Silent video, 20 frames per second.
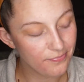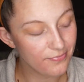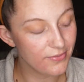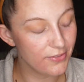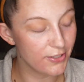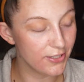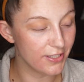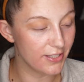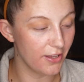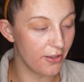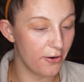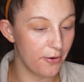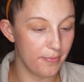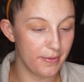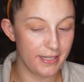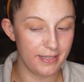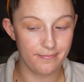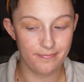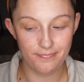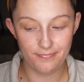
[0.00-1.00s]
just a little
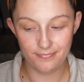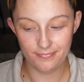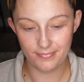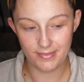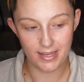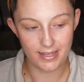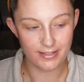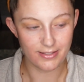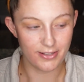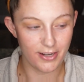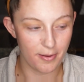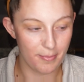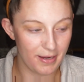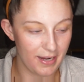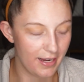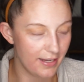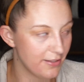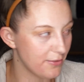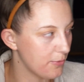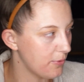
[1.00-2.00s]
bit. So now
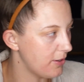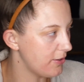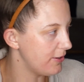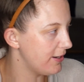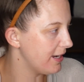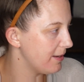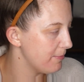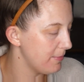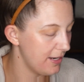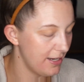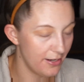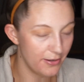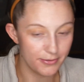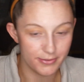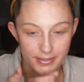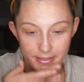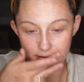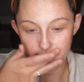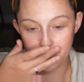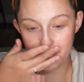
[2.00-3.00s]
my eyes are watering and my
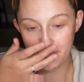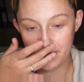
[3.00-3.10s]
nose is